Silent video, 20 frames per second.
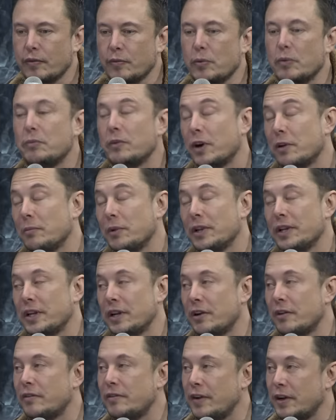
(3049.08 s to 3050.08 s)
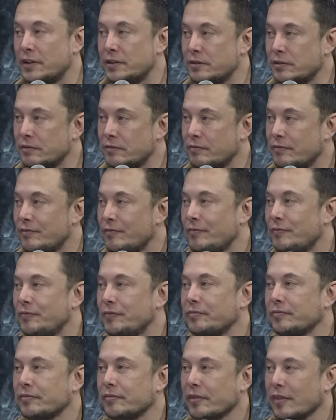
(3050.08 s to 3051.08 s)
we've got to build an interface.
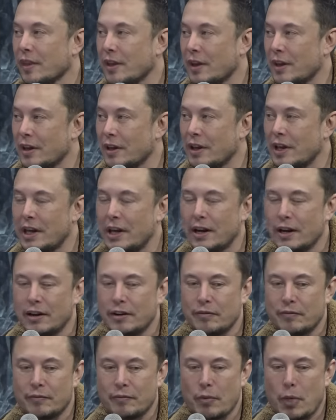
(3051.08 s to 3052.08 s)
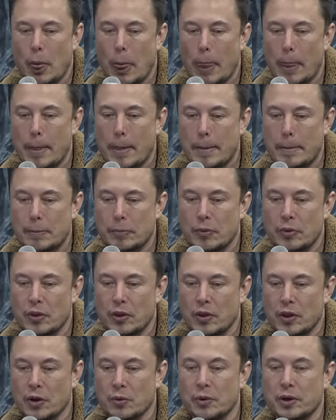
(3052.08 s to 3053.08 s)
Um,
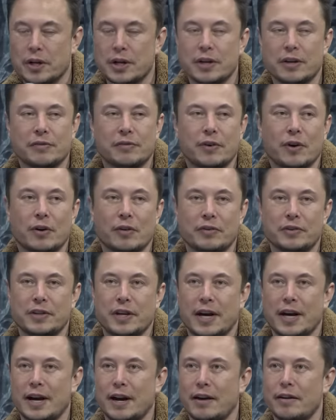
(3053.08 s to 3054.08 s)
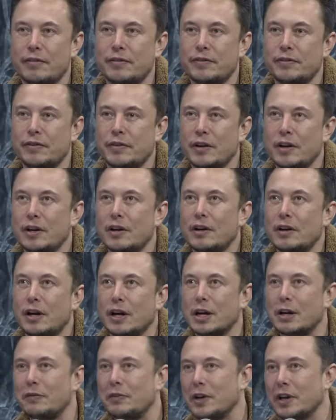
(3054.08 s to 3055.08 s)
like we didn't evolve to have a
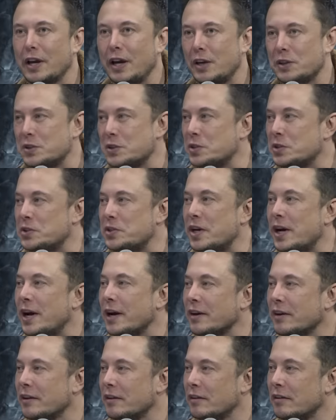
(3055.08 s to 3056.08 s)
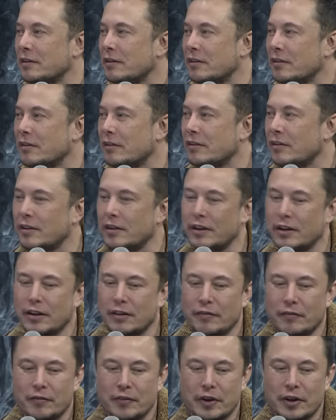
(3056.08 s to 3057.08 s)
communications jack,
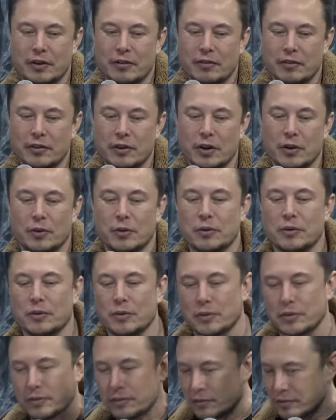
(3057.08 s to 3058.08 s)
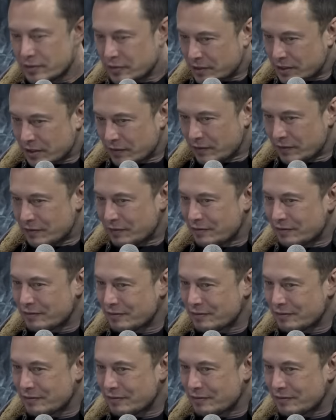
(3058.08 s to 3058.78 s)
um, you know, or some,